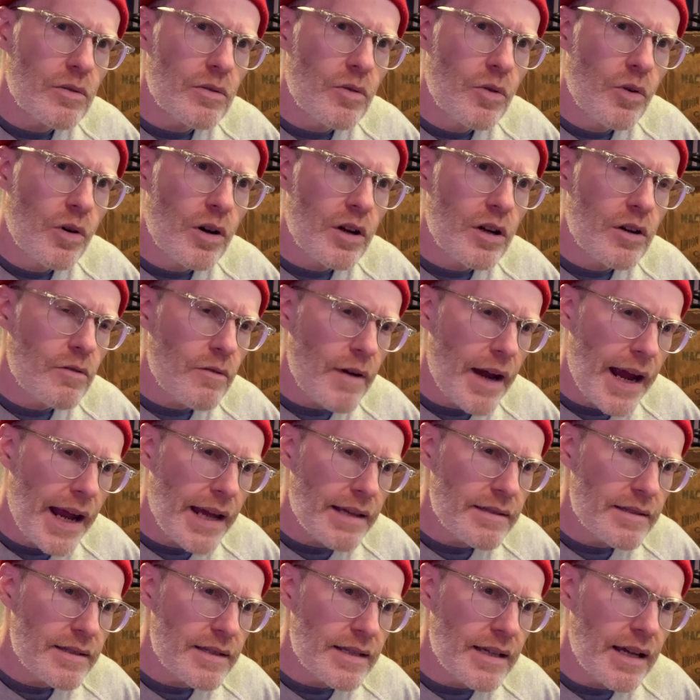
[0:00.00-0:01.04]
or
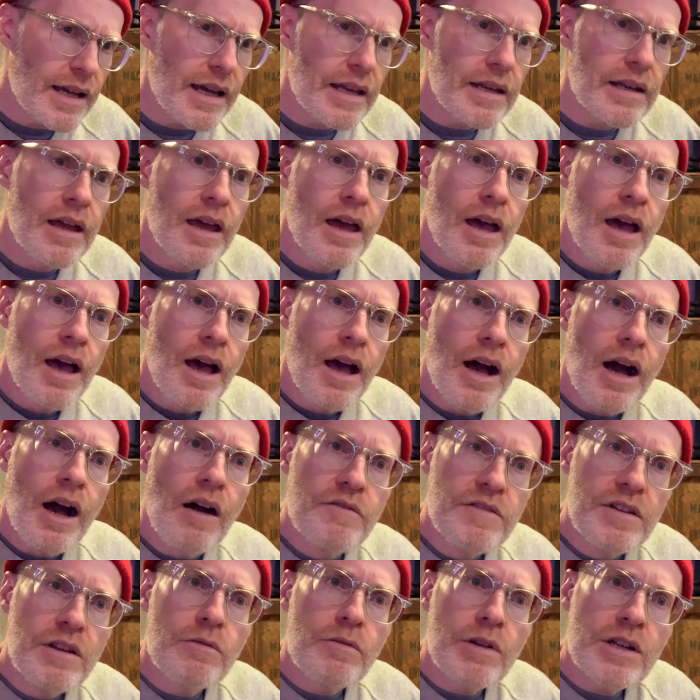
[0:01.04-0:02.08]
grandson
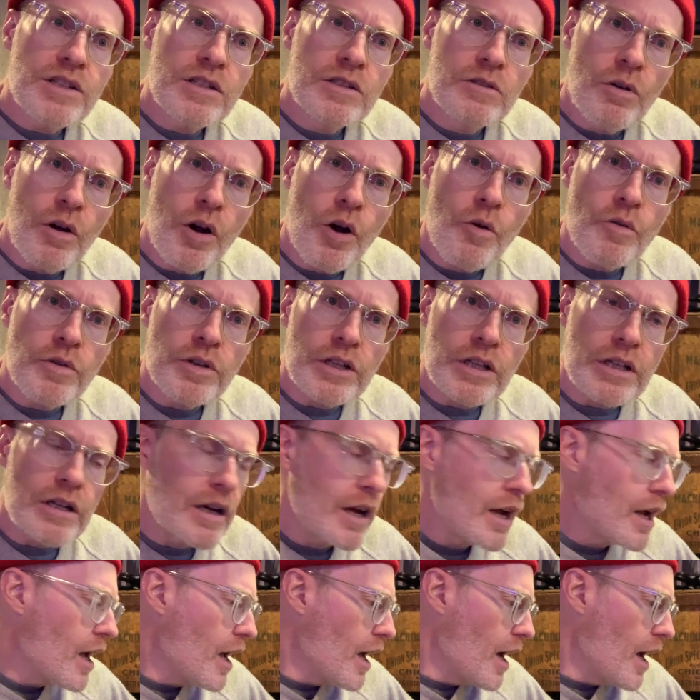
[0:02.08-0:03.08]
of the original owner.